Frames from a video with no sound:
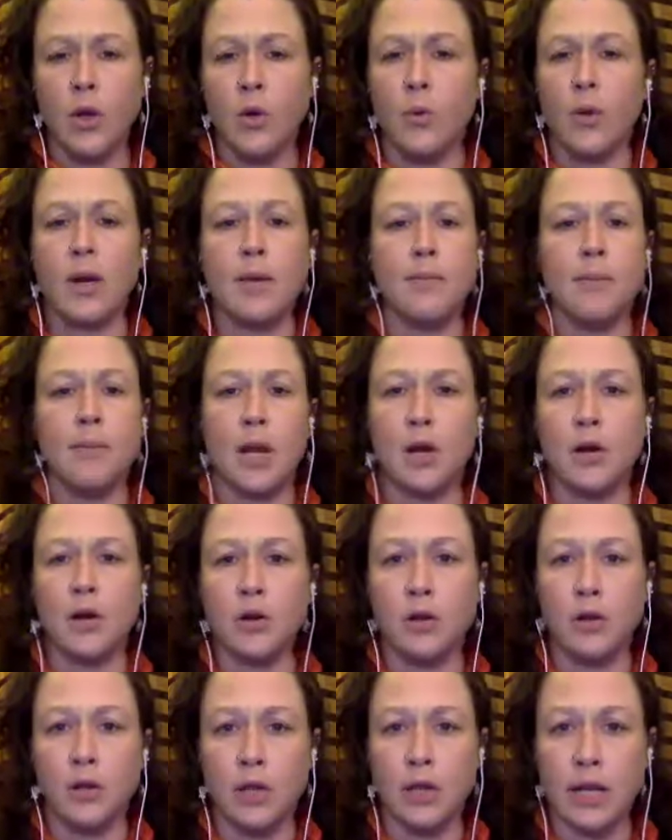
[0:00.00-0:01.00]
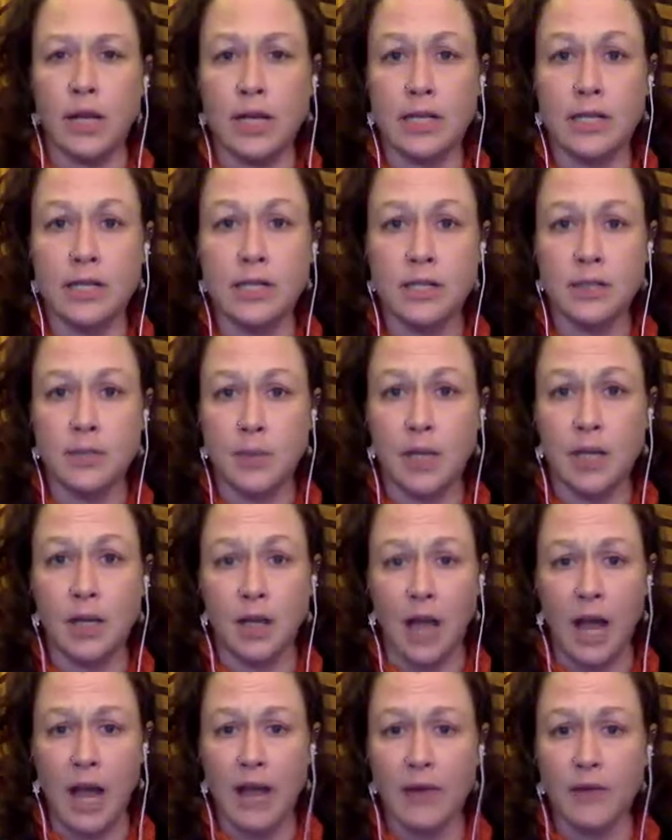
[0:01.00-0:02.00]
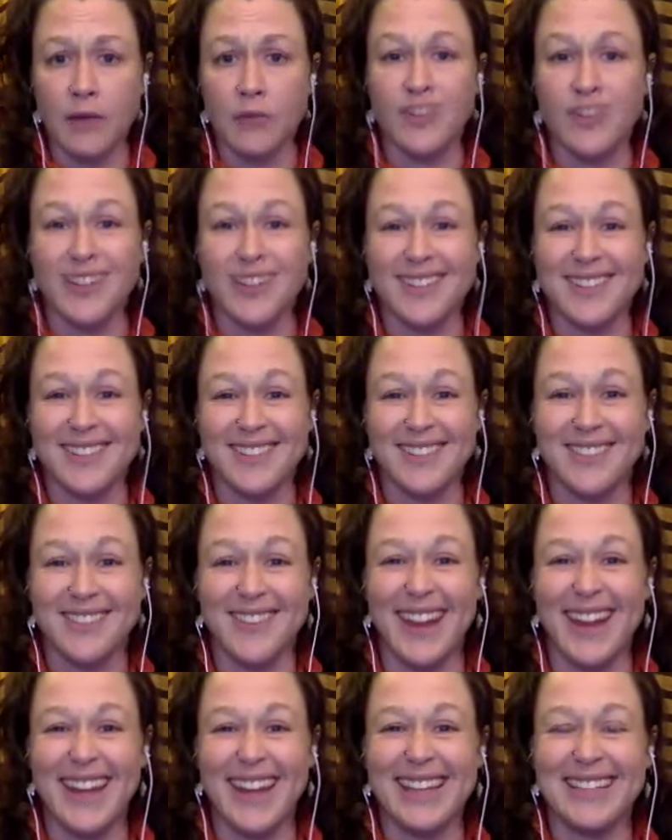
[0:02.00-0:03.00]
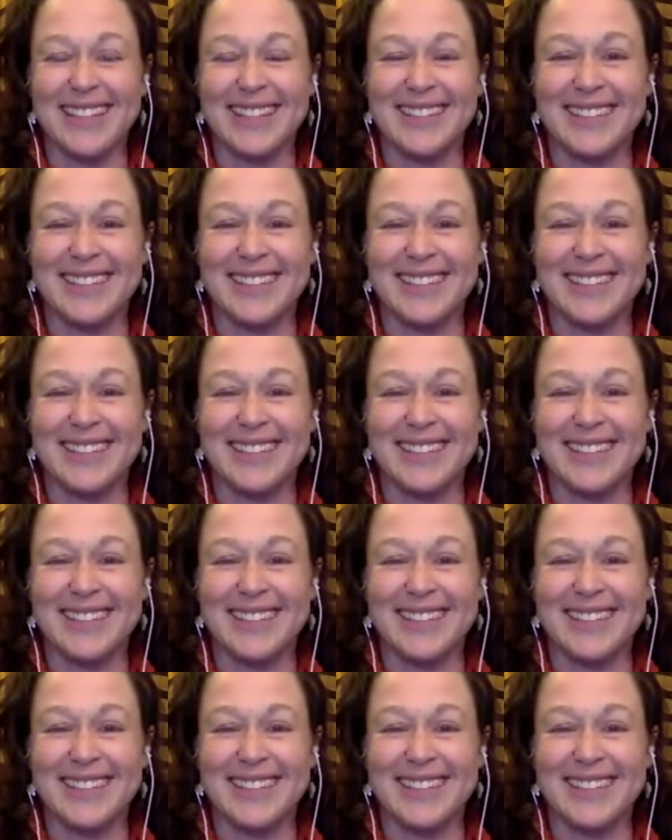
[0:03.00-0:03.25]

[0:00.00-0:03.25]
What a miracle it is to be alive, right?